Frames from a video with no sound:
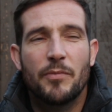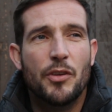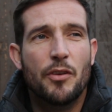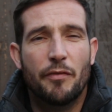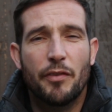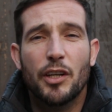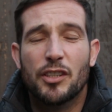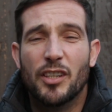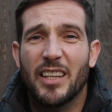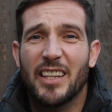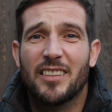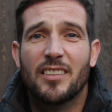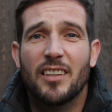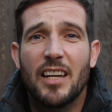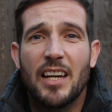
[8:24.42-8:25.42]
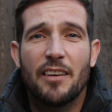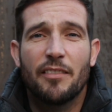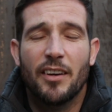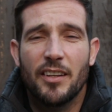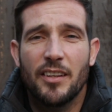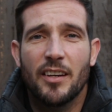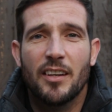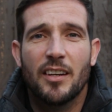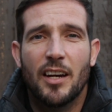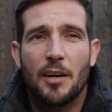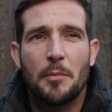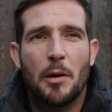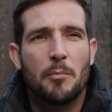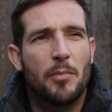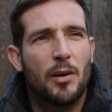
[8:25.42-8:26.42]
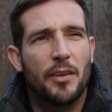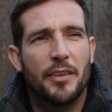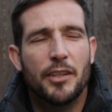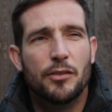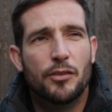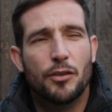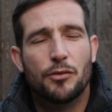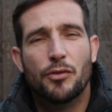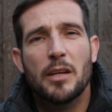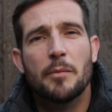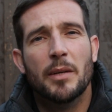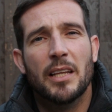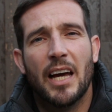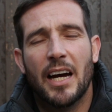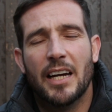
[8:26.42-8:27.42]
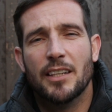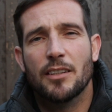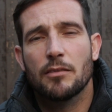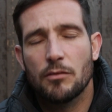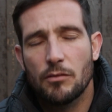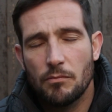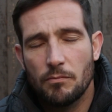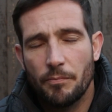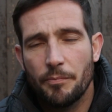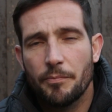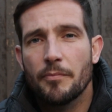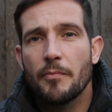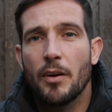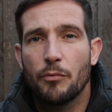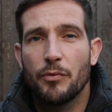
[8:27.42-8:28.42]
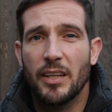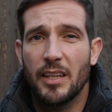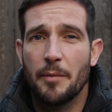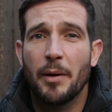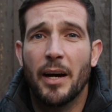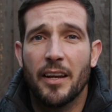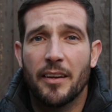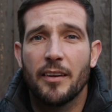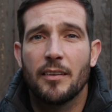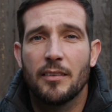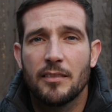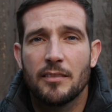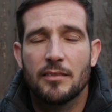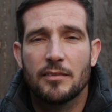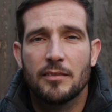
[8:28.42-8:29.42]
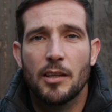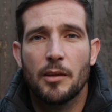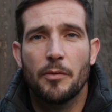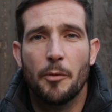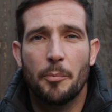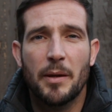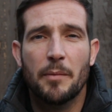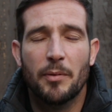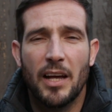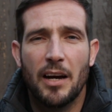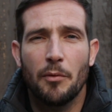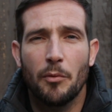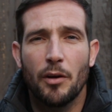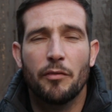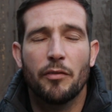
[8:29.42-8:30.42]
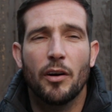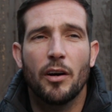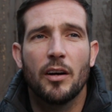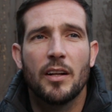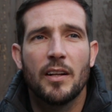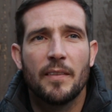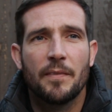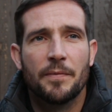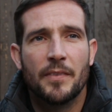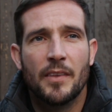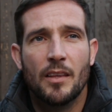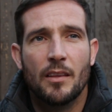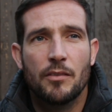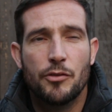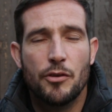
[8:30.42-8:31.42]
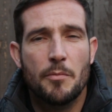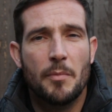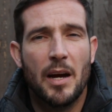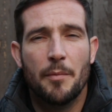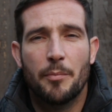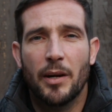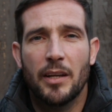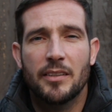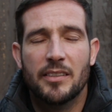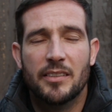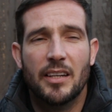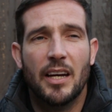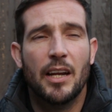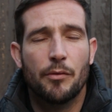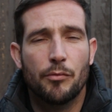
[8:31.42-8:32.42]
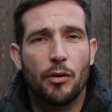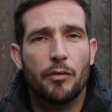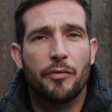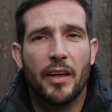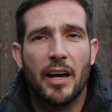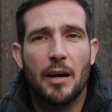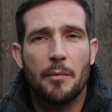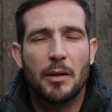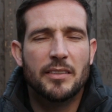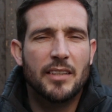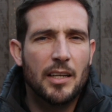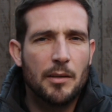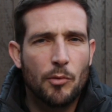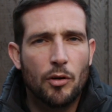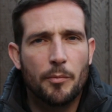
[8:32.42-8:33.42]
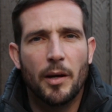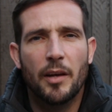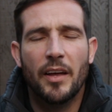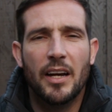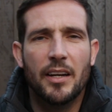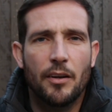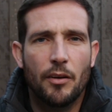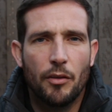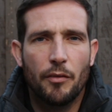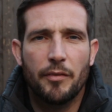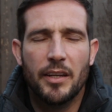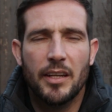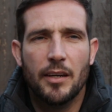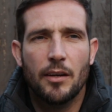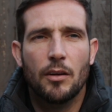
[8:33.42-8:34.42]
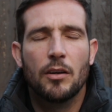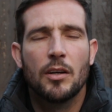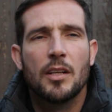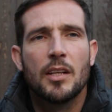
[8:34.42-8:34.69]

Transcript: You're virtually a slave, aren't you? I remember they used to treat me like really bad, the people I worked for. During my apprenticeship, I had a rough time. I'll tell you more about that in another video.